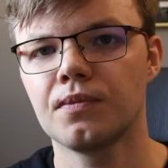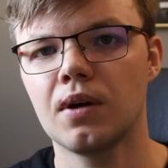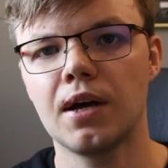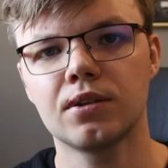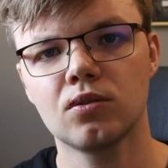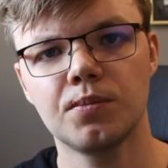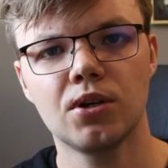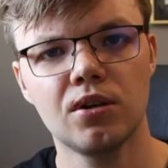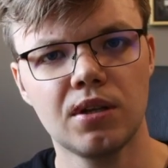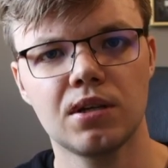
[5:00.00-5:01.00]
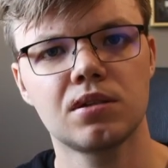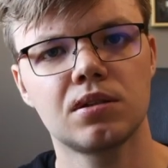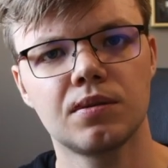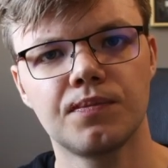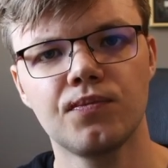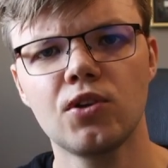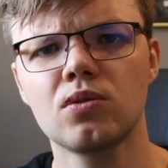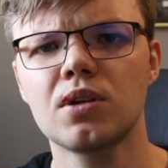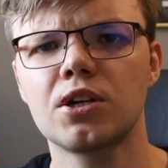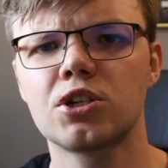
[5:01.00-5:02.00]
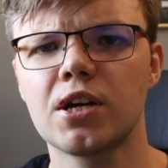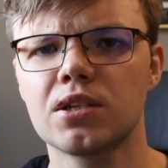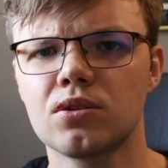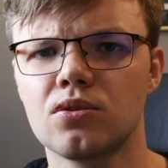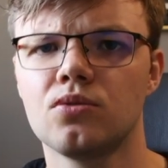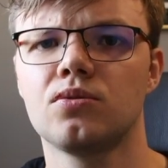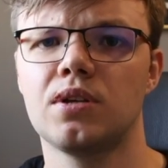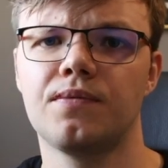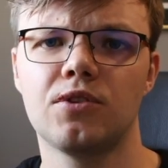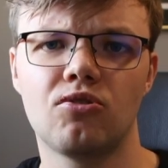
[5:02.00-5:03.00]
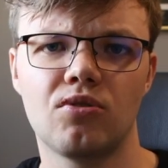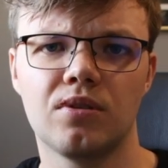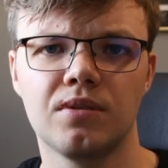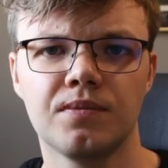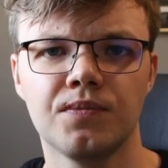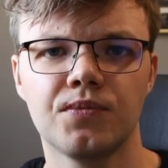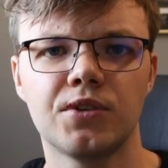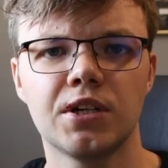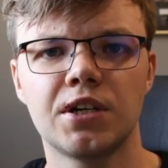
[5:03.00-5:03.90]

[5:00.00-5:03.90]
And to be honest, those are just tools after all. They are